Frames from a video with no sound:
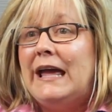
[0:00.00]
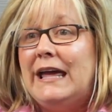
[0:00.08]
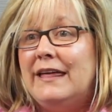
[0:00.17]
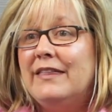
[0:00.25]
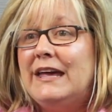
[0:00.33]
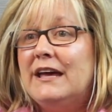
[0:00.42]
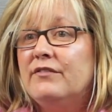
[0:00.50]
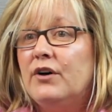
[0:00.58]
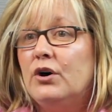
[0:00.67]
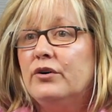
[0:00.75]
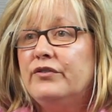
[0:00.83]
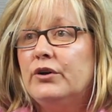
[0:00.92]
And they have
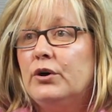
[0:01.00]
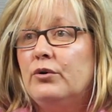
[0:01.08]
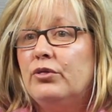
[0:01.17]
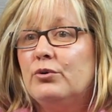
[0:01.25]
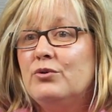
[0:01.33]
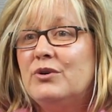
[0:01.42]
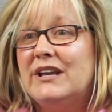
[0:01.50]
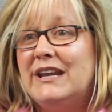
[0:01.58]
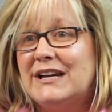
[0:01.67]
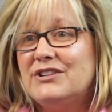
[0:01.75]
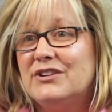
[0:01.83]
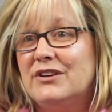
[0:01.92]
also, through
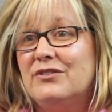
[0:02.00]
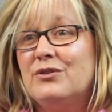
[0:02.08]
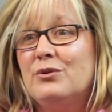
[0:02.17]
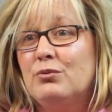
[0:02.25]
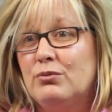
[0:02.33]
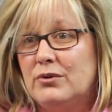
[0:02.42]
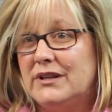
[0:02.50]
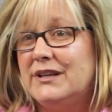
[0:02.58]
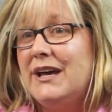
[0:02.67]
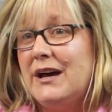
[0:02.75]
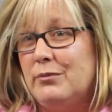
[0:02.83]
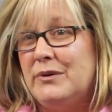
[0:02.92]
connections, really
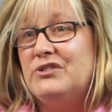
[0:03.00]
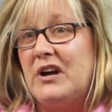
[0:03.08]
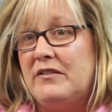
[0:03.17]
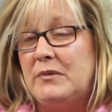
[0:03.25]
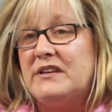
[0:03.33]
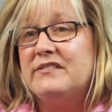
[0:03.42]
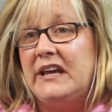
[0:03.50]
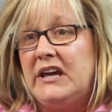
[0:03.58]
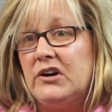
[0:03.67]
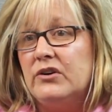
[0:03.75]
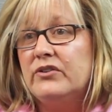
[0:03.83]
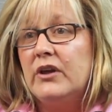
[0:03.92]
helped me drive my
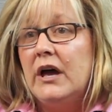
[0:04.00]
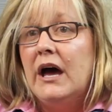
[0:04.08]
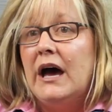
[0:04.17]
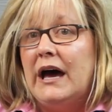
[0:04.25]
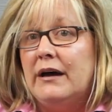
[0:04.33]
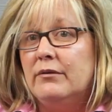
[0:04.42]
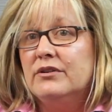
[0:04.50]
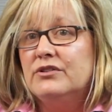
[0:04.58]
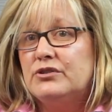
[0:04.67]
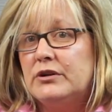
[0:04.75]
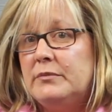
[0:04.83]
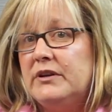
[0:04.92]
sales. I would
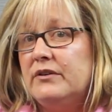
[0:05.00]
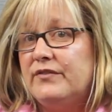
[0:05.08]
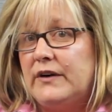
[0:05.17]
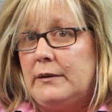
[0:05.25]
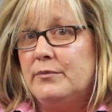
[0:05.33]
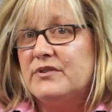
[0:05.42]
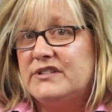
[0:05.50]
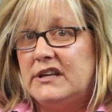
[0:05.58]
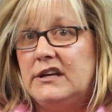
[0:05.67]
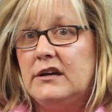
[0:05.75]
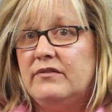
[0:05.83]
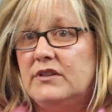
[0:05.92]
attribute
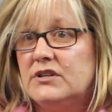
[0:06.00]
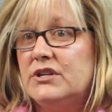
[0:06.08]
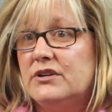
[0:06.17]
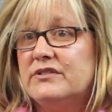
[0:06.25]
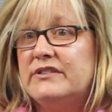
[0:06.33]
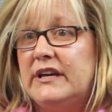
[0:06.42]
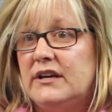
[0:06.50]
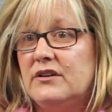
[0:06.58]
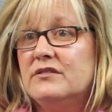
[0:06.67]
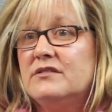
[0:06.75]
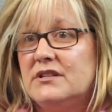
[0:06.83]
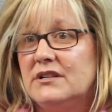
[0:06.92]
5% of this year's
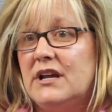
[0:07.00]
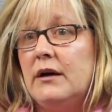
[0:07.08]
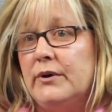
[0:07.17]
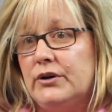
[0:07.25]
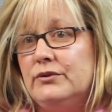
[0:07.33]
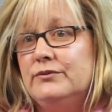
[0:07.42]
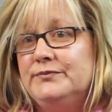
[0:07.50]
sales to NAWBO.